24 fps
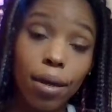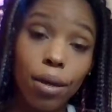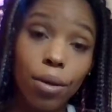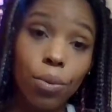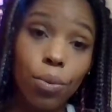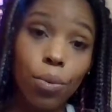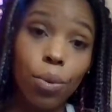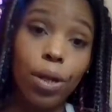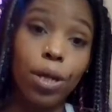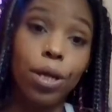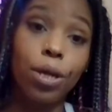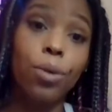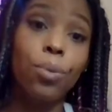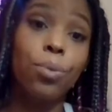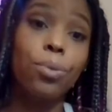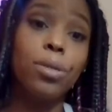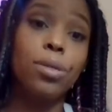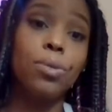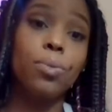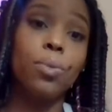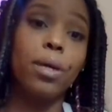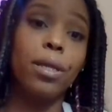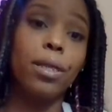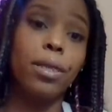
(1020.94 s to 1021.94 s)
when you
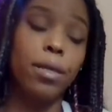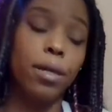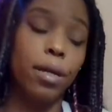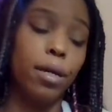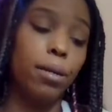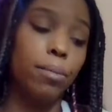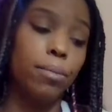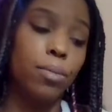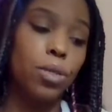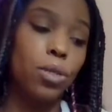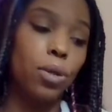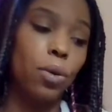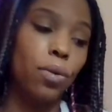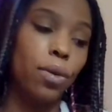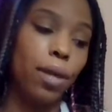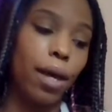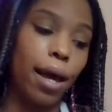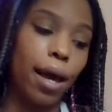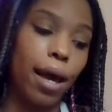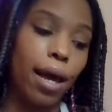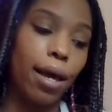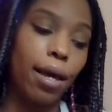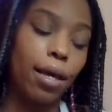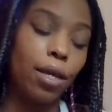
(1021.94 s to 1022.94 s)
was with them so
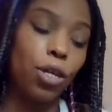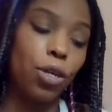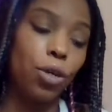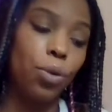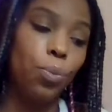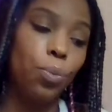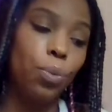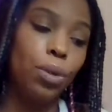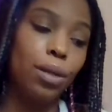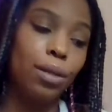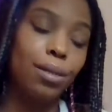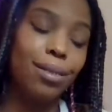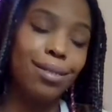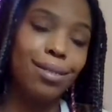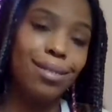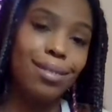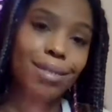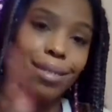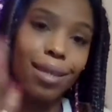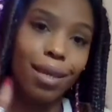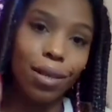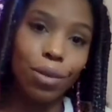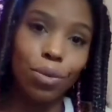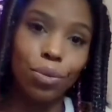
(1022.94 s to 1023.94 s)
that you wouldn't
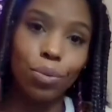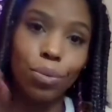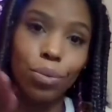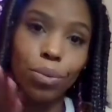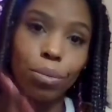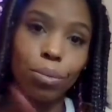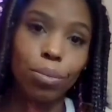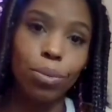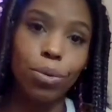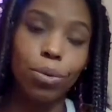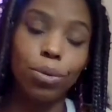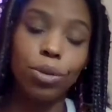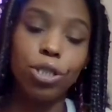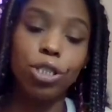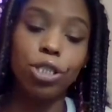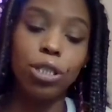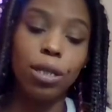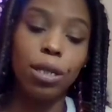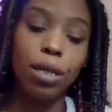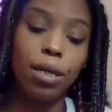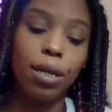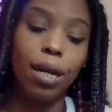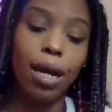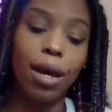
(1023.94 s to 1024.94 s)
see through the
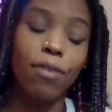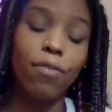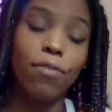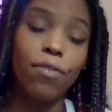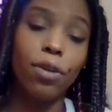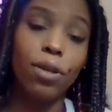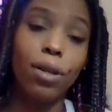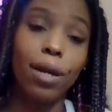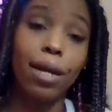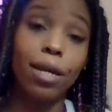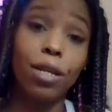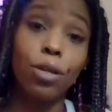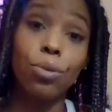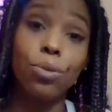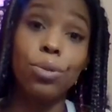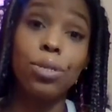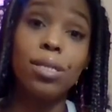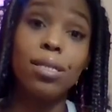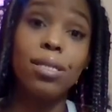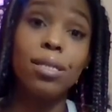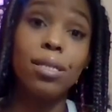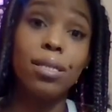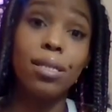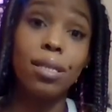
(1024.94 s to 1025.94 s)
bullshit. I feel like you
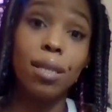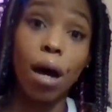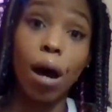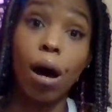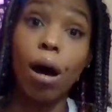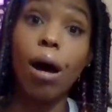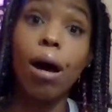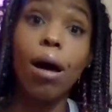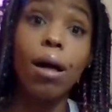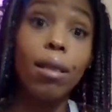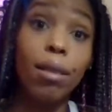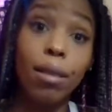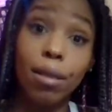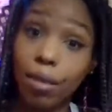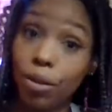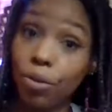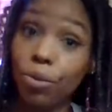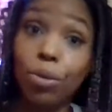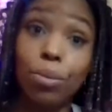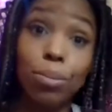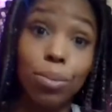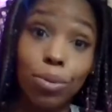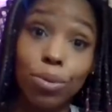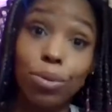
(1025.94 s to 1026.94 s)
saw through
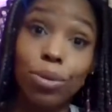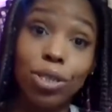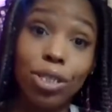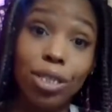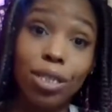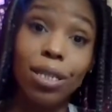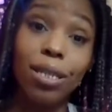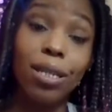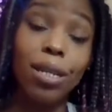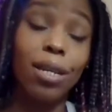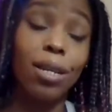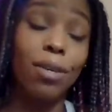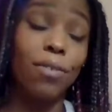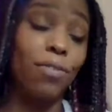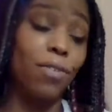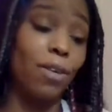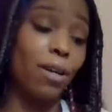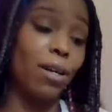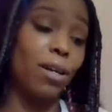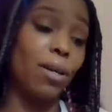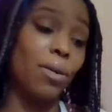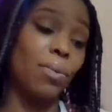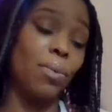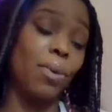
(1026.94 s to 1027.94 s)
the bullshit any
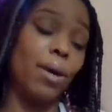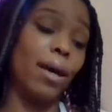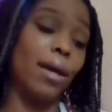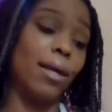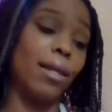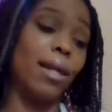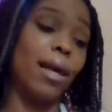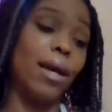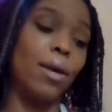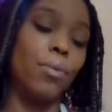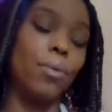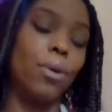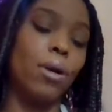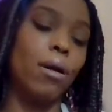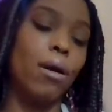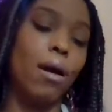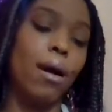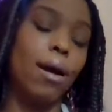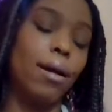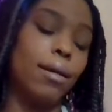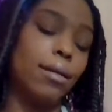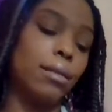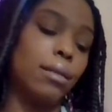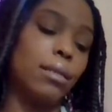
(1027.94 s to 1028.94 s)
fucking way, like
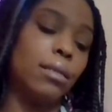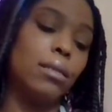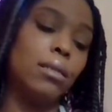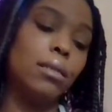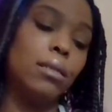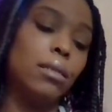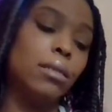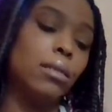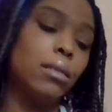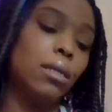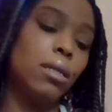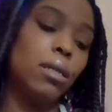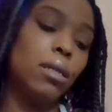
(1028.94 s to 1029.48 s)
regardless.